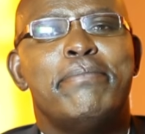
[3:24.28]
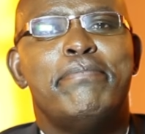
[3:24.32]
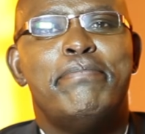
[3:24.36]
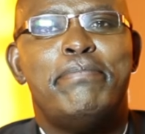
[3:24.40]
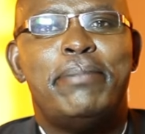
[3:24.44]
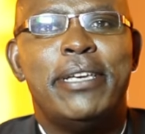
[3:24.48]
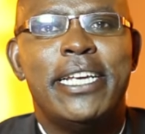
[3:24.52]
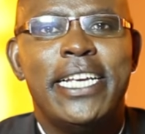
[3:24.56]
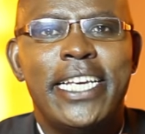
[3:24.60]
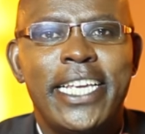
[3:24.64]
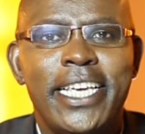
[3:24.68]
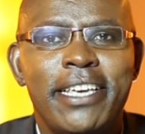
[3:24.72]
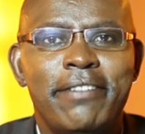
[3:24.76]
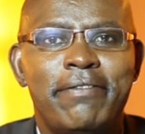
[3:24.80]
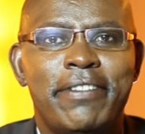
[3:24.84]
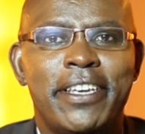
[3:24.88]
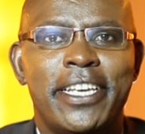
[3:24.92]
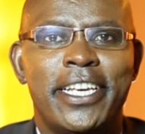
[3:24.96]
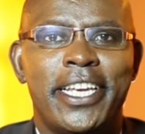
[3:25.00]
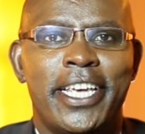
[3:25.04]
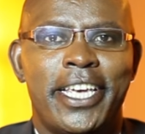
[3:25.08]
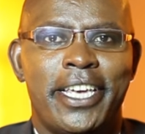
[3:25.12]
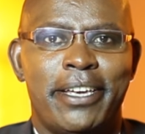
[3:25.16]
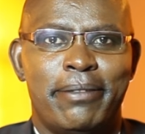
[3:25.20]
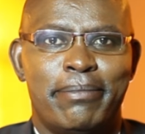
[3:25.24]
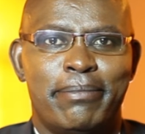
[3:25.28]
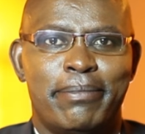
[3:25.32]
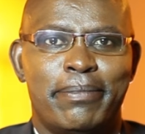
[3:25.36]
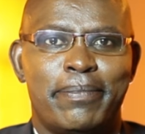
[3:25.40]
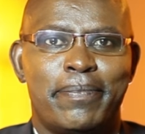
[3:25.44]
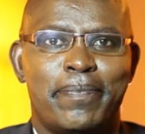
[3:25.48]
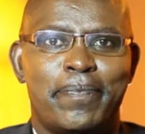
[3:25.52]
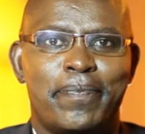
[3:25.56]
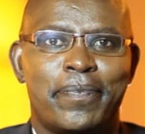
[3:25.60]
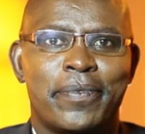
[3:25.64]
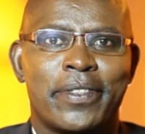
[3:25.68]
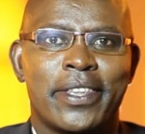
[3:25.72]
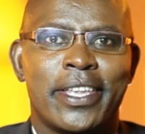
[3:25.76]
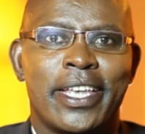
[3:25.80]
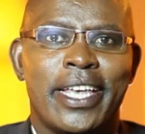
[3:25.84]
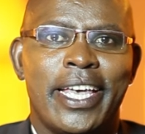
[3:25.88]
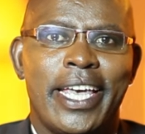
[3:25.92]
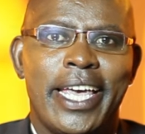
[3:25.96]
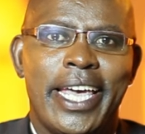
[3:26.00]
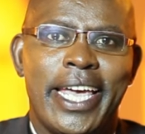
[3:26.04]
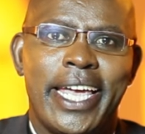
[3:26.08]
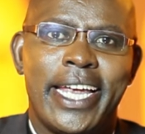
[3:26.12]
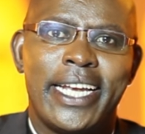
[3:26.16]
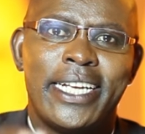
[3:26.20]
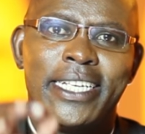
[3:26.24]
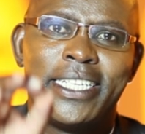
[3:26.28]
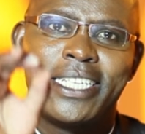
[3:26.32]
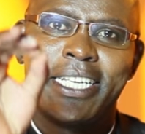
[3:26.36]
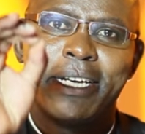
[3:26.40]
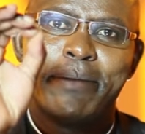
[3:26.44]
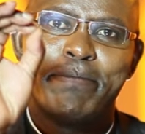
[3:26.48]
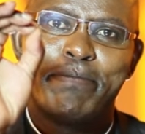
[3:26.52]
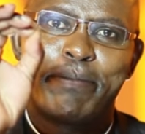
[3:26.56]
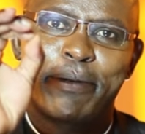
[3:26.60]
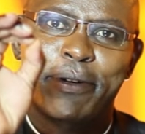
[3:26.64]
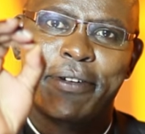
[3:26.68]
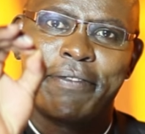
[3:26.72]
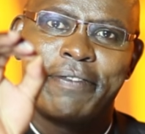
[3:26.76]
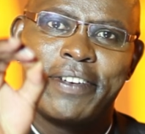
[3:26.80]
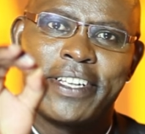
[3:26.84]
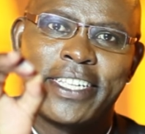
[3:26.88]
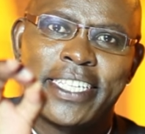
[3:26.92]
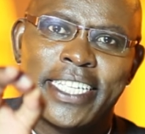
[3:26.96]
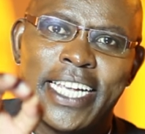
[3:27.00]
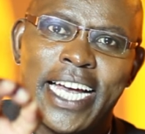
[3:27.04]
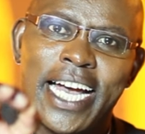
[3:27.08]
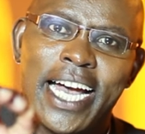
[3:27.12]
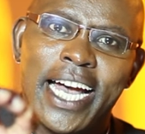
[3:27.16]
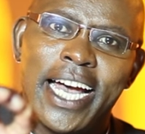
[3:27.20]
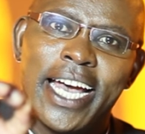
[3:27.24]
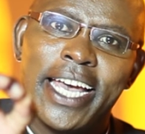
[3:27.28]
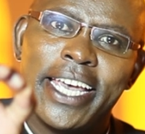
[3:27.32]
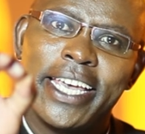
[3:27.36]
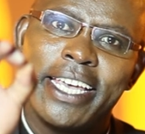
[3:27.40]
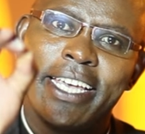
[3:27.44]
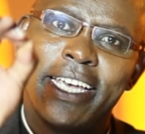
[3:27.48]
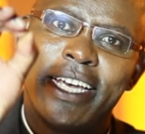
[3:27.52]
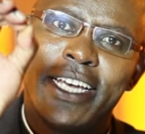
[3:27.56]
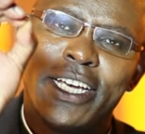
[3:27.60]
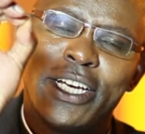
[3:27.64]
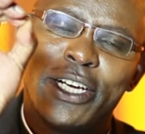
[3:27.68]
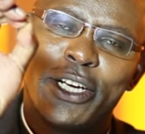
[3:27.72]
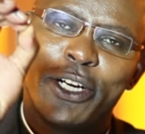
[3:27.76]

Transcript: Believe in Him and prophesy